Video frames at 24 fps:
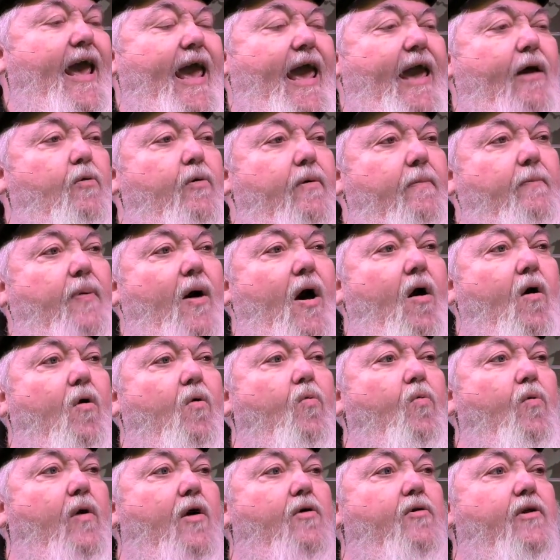and when Paul
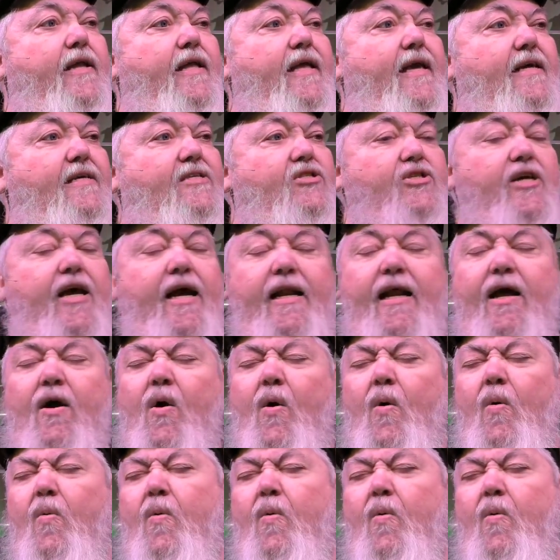wrote it he said,